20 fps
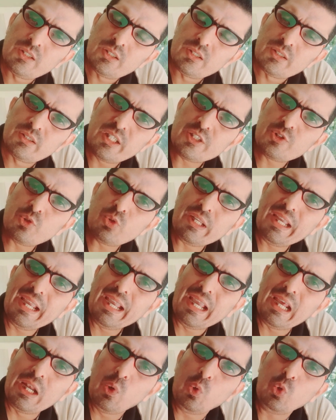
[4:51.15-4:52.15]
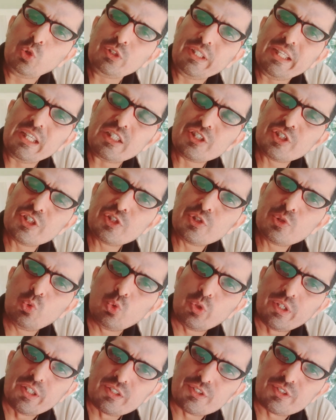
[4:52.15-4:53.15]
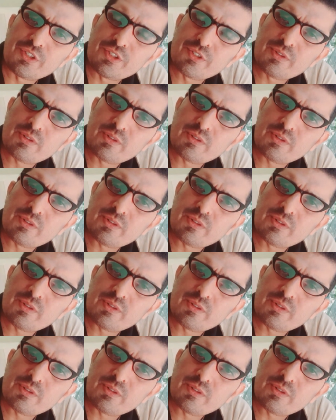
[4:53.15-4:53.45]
They should allow their students